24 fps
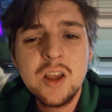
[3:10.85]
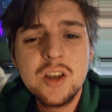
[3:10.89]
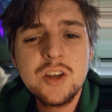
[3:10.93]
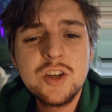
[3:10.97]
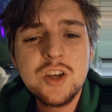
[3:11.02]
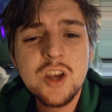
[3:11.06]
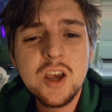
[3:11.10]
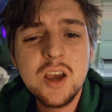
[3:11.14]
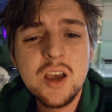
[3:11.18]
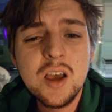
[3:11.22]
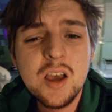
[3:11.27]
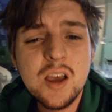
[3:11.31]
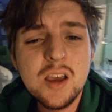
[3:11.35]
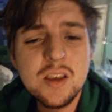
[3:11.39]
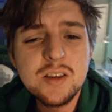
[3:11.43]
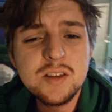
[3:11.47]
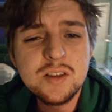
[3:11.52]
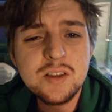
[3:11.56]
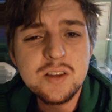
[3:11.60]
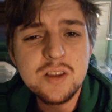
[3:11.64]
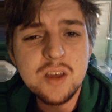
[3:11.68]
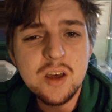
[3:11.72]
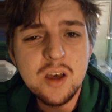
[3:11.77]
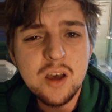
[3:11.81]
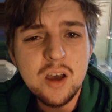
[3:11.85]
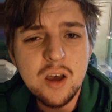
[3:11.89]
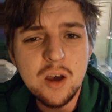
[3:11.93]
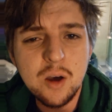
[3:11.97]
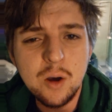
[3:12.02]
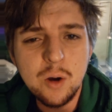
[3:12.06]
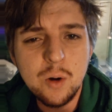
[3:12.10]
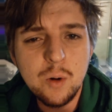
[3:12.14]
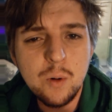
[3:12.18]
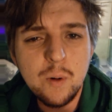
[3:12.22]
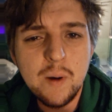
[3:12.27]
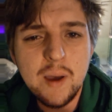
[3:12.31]
just the
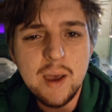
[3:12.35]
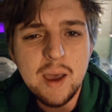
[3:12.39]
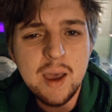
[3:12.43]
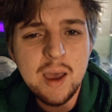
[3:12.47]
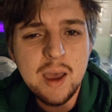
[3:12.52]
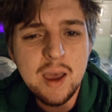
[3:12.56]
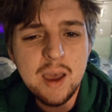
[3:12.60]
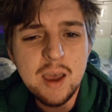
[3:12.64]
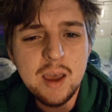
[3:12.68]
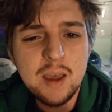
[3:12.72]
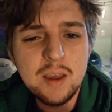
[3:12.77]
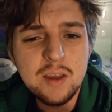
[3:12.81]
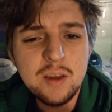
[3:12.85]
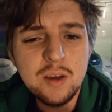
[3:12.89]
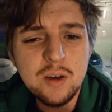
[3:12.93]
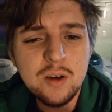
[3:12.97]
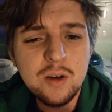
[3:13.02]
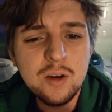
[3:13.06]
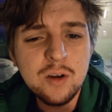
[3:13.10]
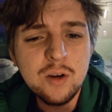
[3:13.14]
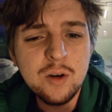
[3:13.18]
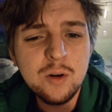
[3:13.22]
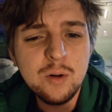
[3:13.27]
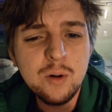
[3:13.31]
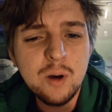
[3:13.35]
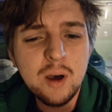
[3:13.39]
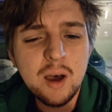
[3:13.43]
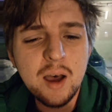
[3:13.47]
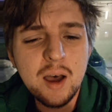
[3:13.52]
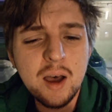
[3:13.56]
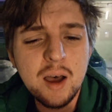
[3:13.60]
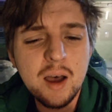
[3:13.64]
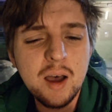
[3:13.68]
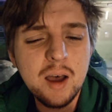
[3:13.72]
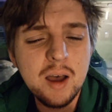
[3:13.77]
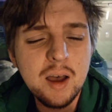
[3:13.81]
way you
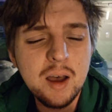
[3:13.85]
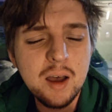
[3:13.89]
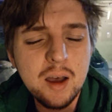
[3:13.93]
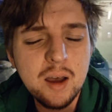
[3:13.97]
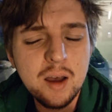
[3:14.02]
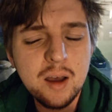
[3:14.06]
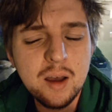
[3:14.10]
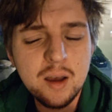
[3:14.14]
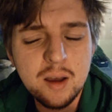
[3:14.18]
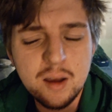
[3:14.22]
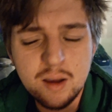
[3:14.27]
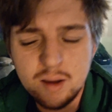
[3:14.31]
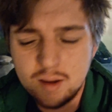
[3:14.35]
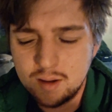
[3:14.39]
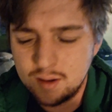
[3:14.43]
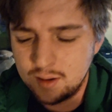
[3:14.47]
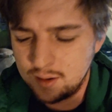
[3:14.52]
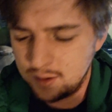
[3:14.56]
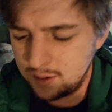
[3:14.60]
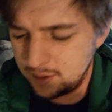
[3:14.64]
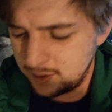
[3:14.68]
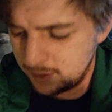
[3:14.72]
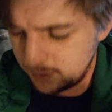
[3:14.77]
are.